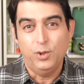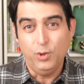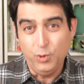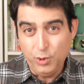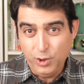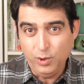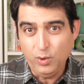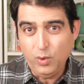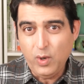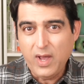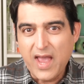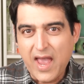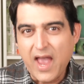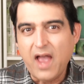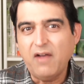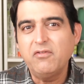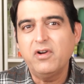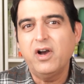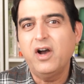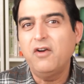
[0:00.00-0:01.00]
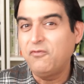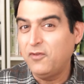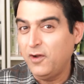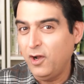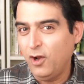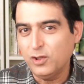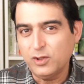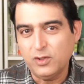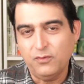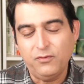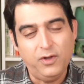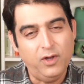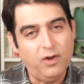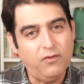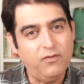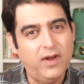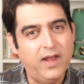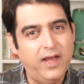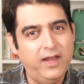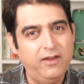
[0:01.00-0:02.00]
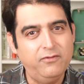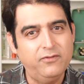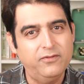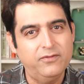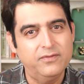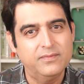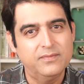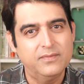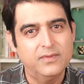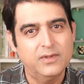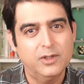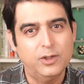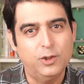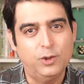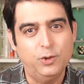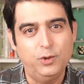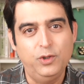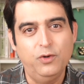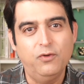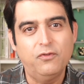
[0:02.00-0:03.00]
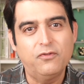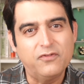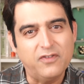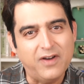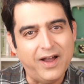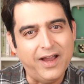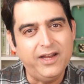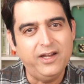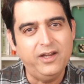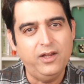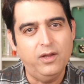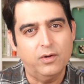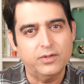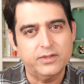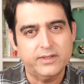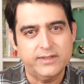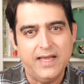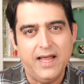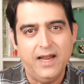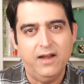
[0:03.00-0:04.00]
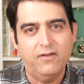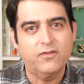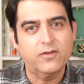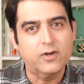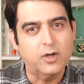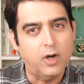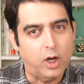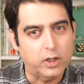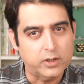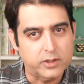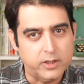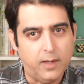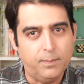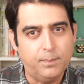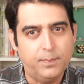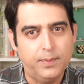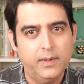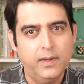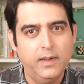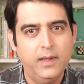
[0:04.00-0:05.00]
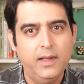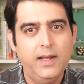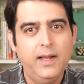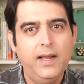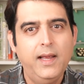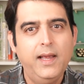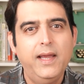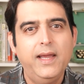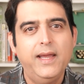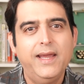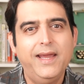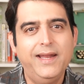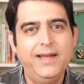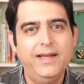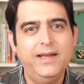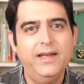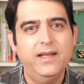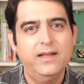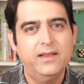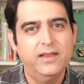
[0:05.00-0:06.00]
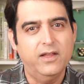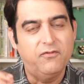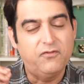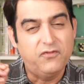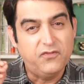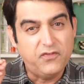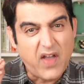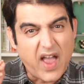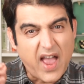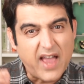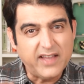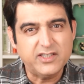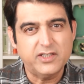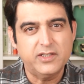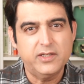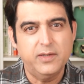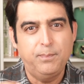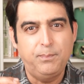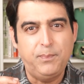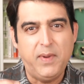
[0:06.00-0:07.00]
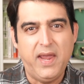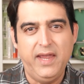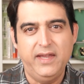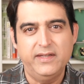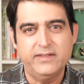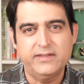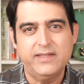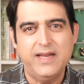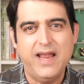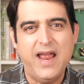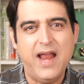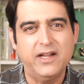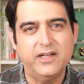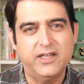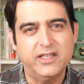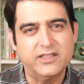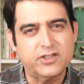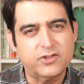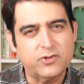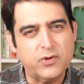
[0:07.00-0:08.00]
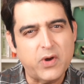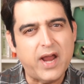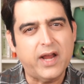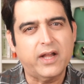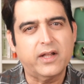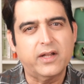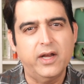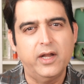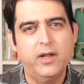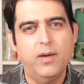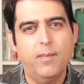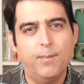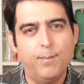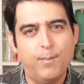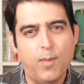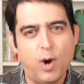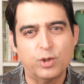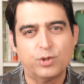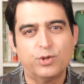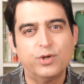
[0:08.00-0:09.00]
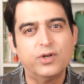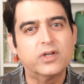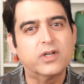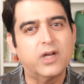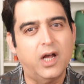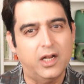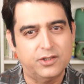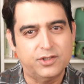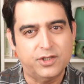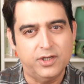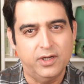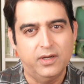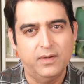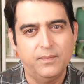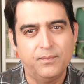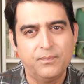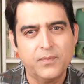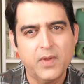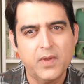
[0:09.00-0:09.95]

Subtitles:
Do you have a philosophy of life? Do you find yourself caught up in the fast-paced and distracted modern culture,